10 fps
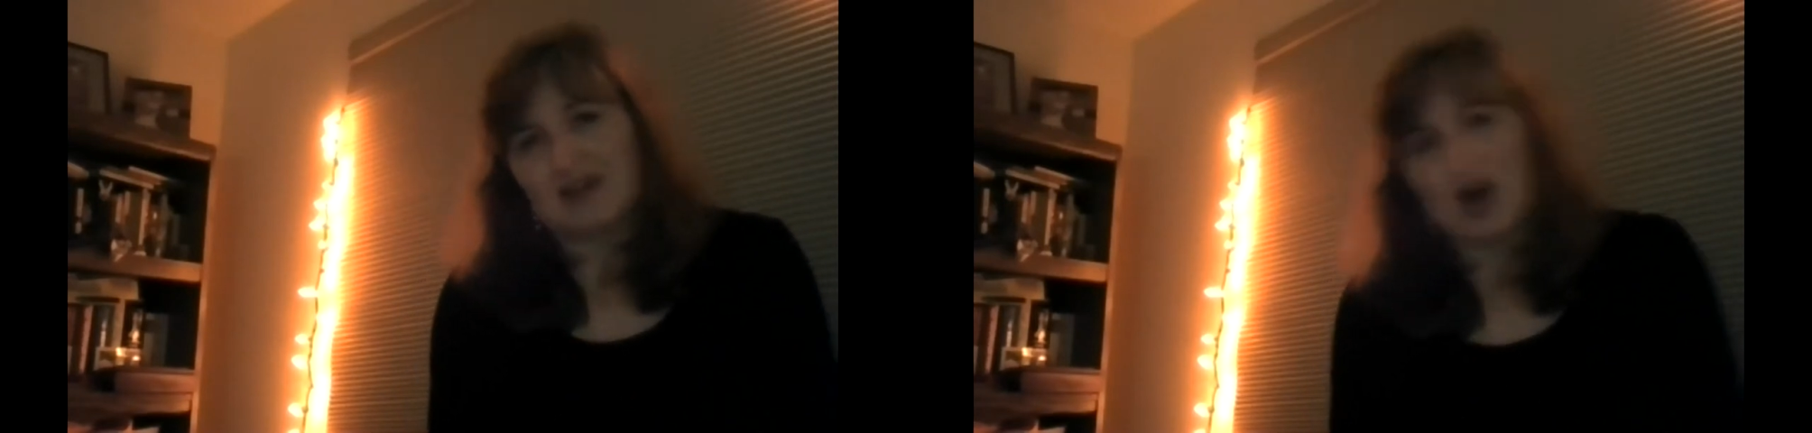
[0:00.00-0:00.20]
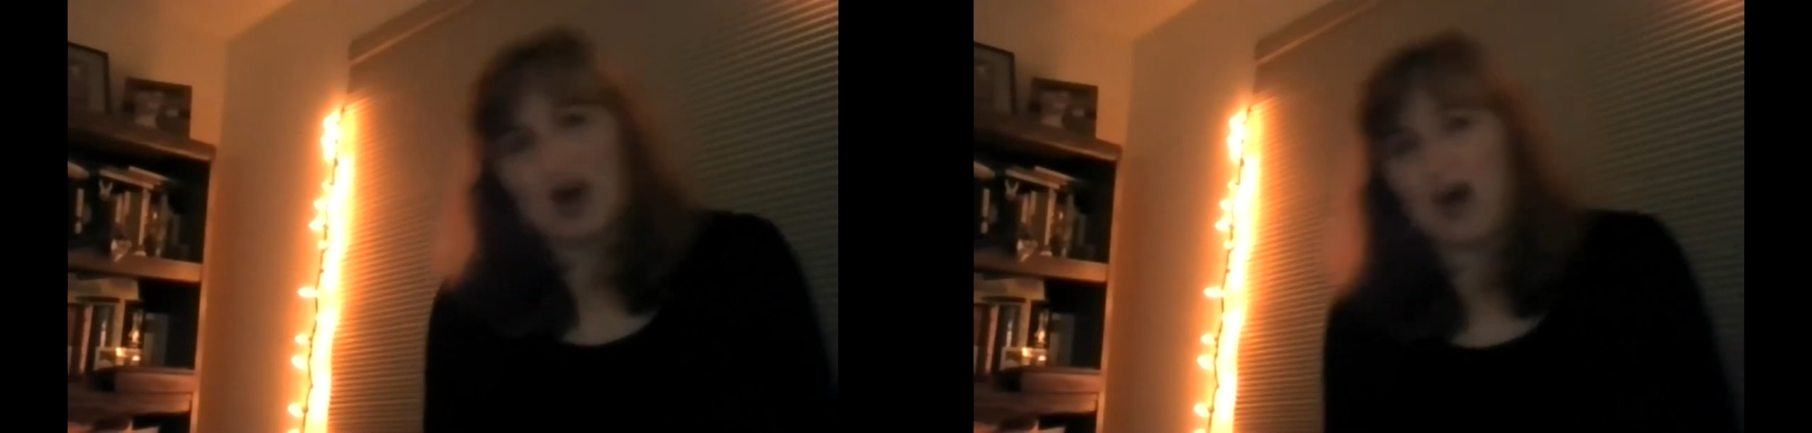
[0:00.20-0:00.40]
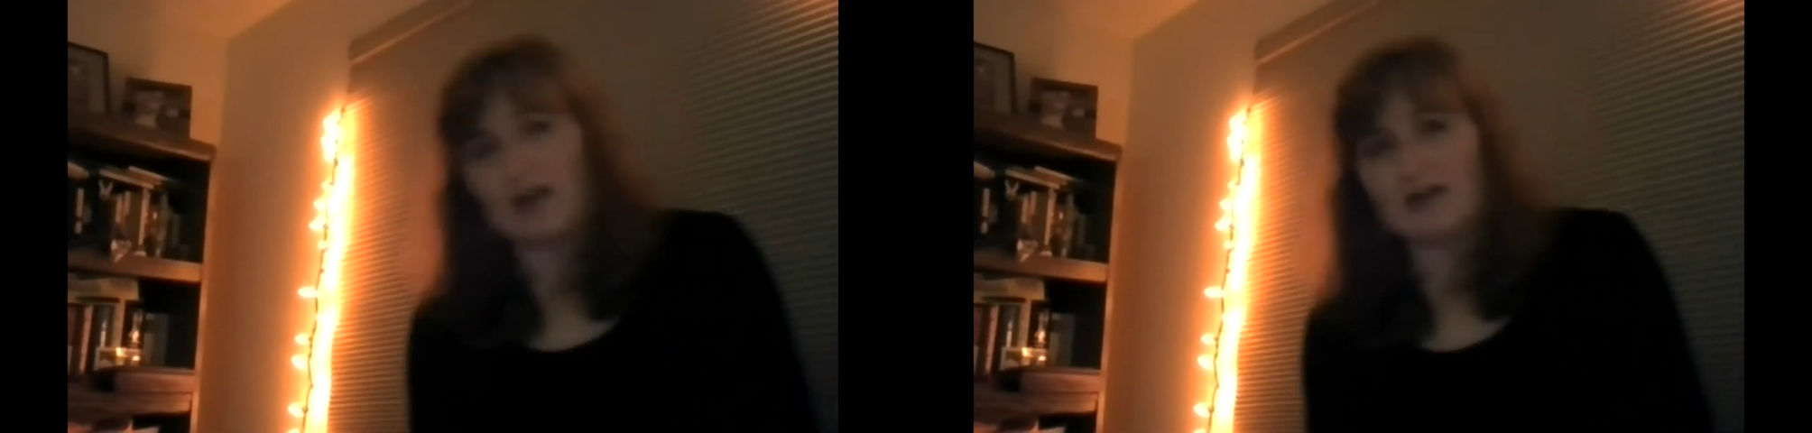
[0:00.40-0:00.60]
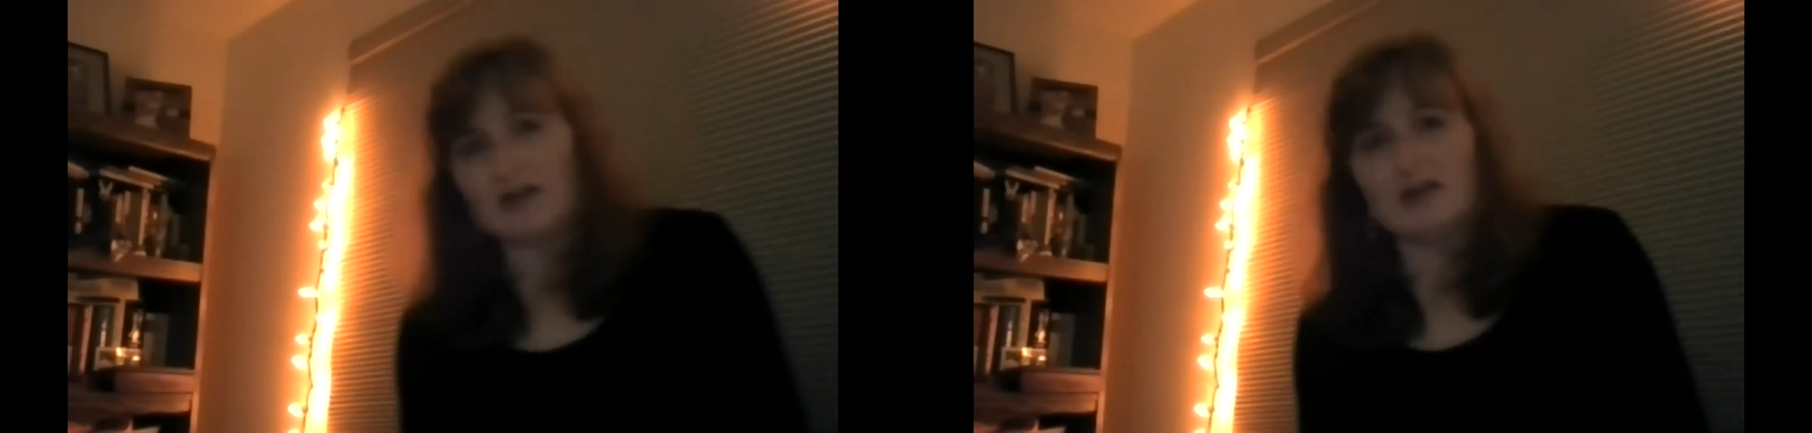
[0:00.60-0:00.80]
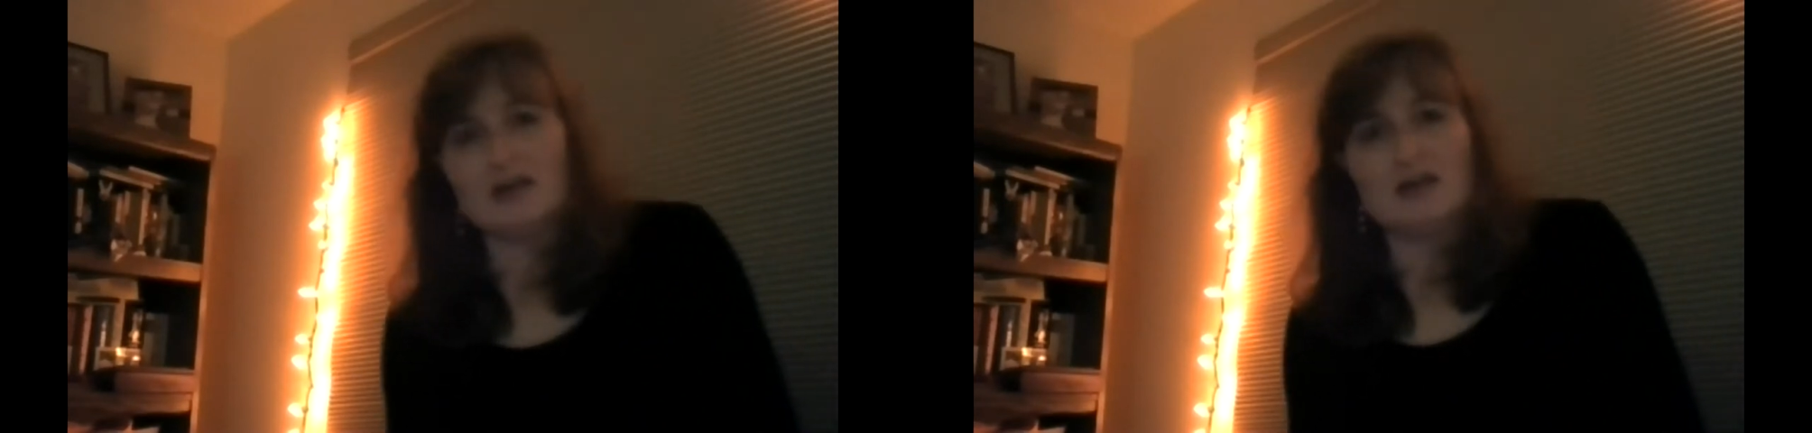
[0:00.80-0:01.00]
car
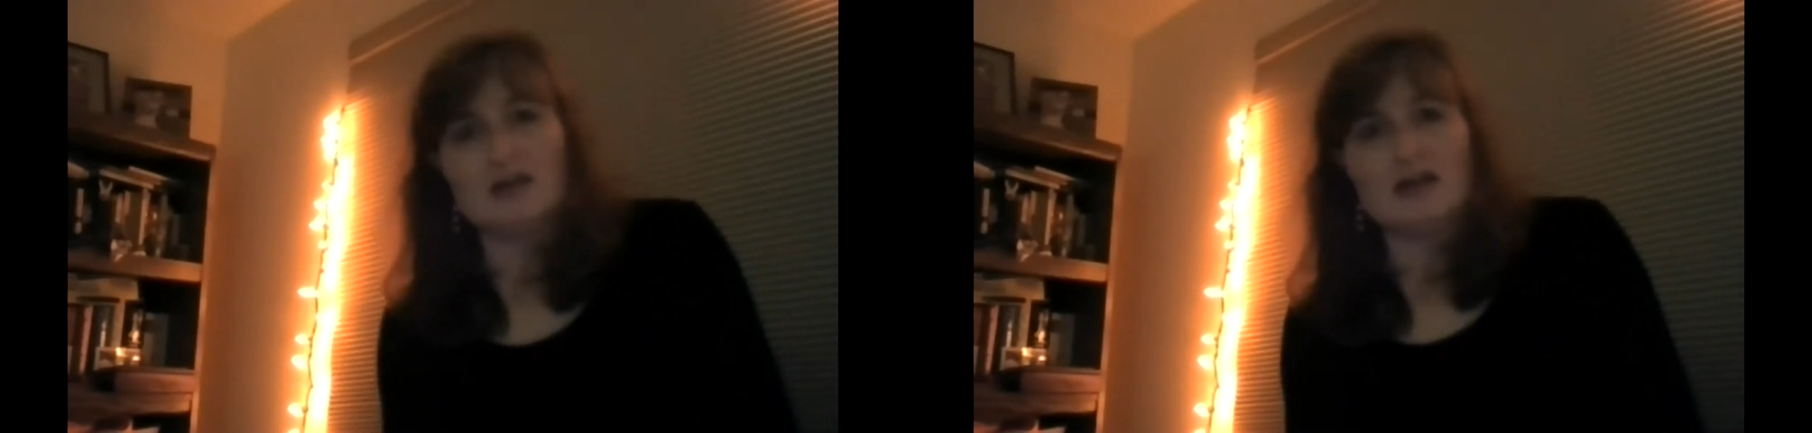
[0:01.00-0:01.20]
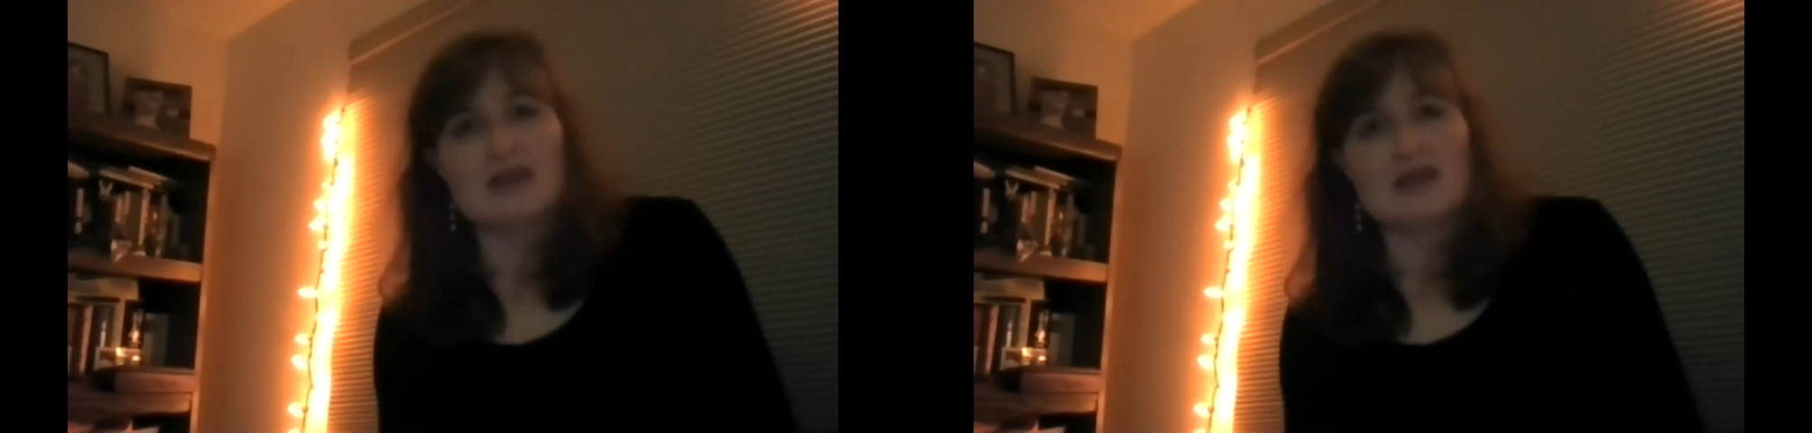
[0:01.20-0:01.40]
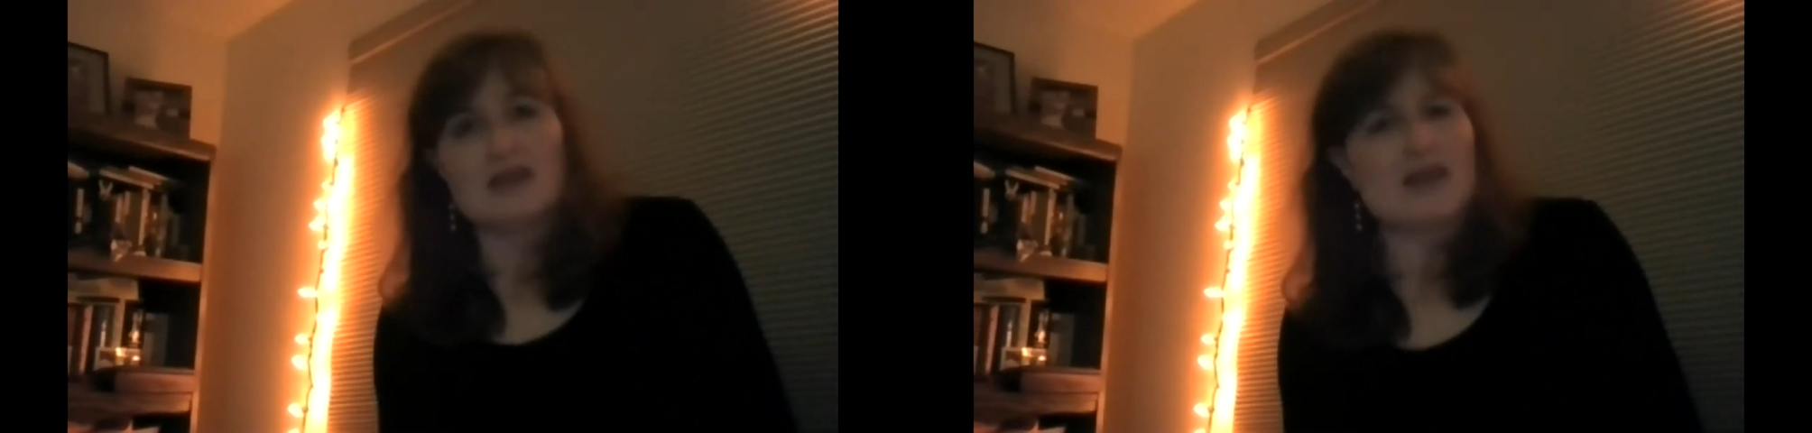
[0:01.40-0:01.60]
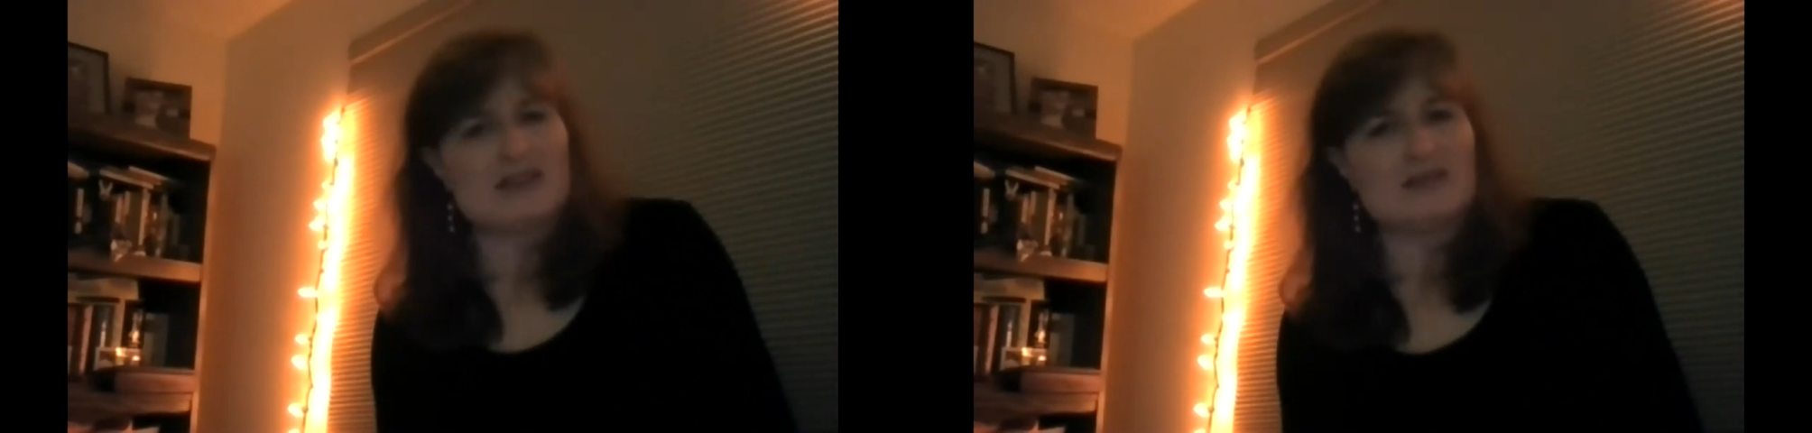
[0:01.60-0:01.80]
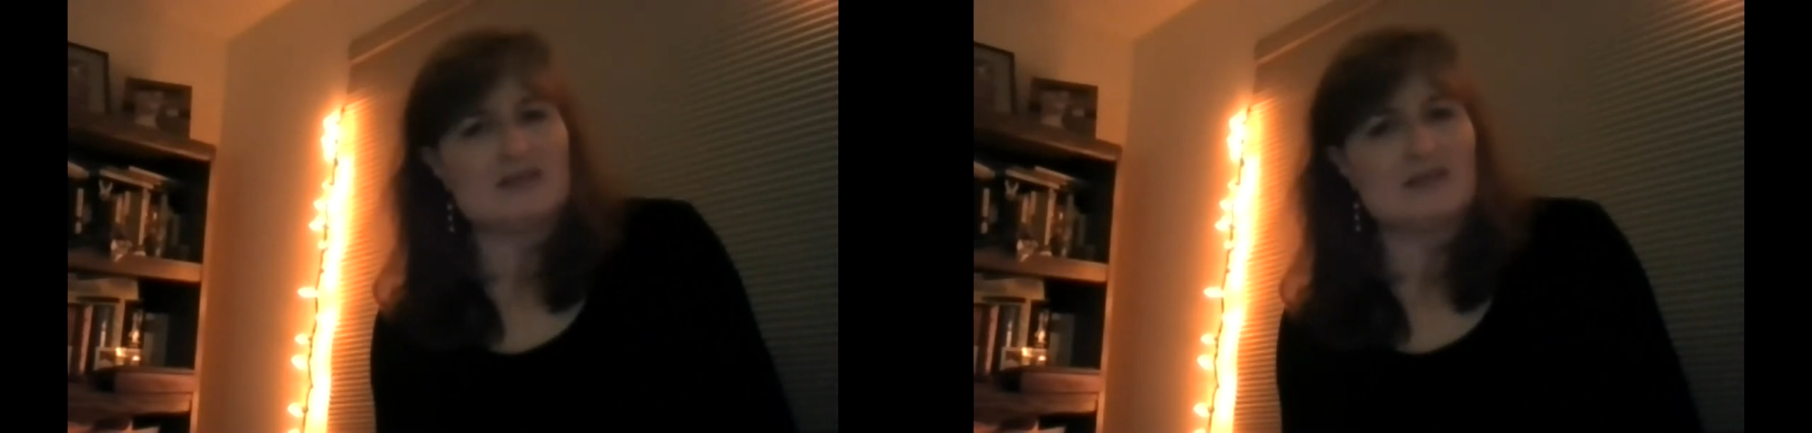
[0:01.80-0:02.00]
and waited.